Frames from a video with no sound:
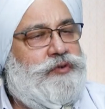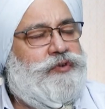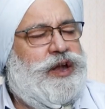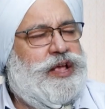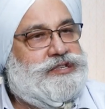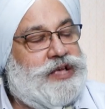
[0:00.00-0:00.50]

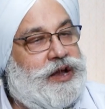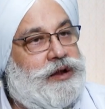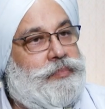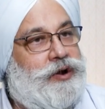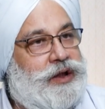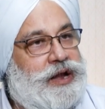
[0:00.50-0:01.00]
very excited
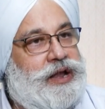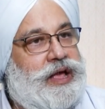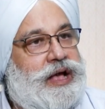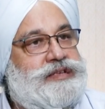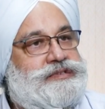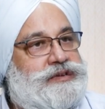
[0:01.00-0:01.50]
about
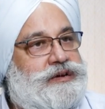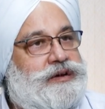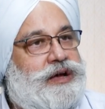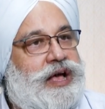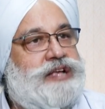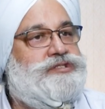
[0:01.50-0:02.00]
India as
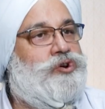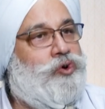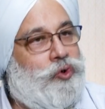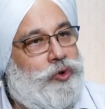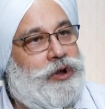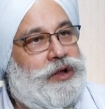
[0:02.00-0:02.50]
a as a
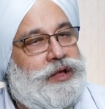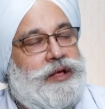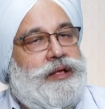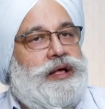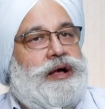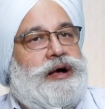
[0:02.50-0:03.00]
whole,
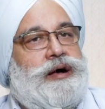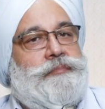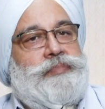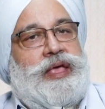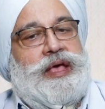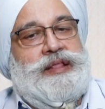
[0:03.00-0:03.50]
right?
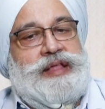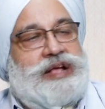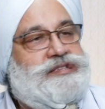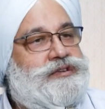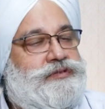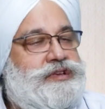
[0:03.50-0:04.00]
Um, and
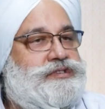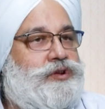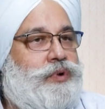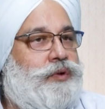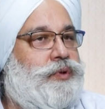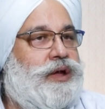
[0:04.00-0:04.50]
that's the
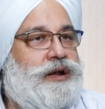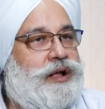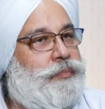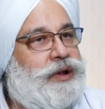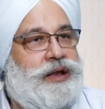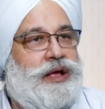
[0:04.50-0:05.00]
reason why we are
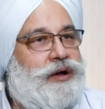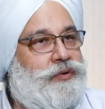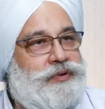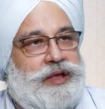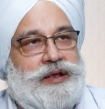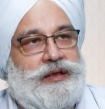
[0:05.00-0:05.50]
doubling
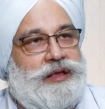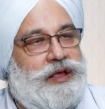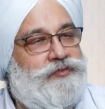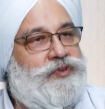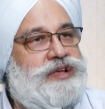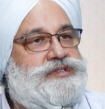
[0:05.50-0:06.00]
down and
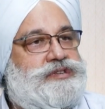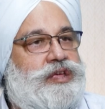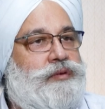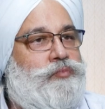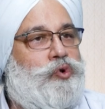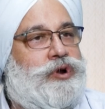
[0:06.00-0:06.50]

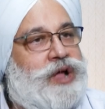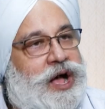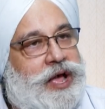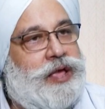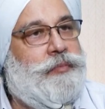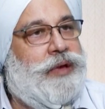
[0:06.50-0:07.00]
investing hmm. more
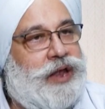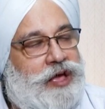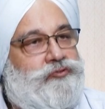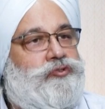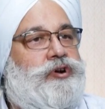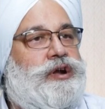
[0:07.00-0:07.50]
time and hmm.
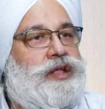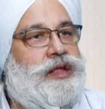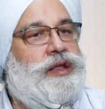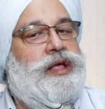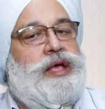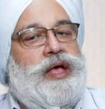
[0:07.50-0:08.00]
effort
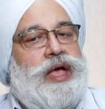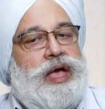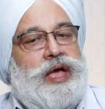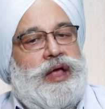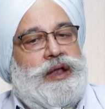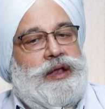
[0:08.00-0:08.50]
and hmm.
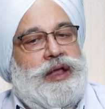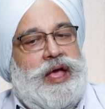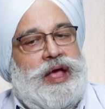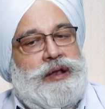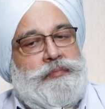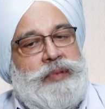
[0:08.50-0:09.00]
and
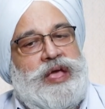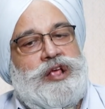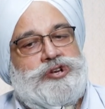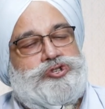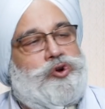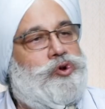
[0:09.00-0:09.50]
and
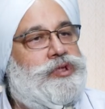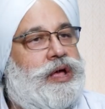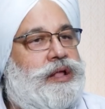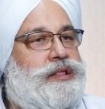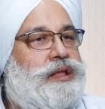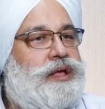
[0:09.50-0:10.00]
making sure
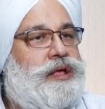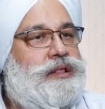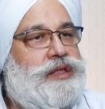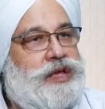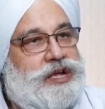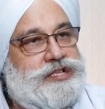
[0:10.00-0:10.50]
that
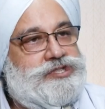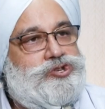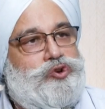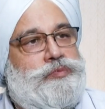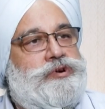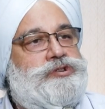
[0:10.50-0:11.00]
the
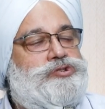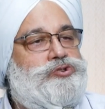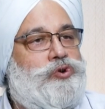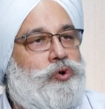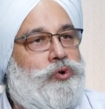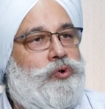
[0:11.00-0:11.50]
consumers
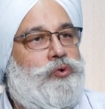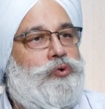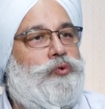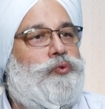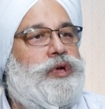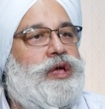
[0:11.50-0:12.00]
know
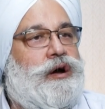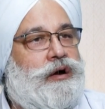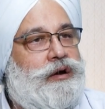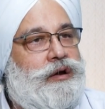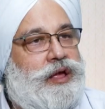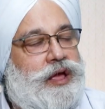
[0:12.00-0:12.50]
who mm. we hmm.
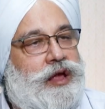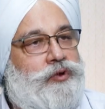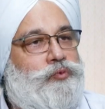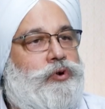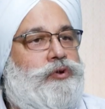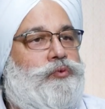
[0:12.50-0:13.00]
are mm.
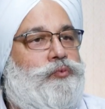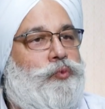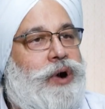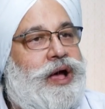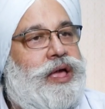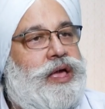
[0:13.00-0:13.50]
and what
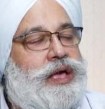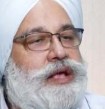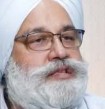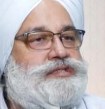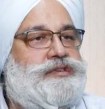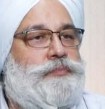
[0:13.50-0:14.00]
why
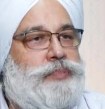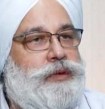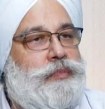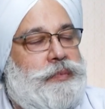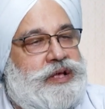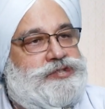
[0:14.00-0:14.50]
it's a
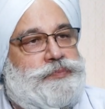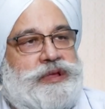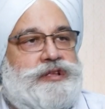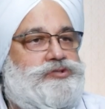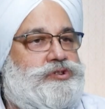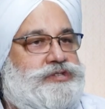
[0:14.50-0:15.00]
premium
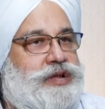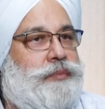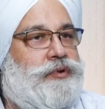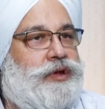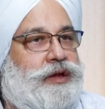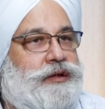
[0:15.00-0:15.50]
experience on Snapdragon.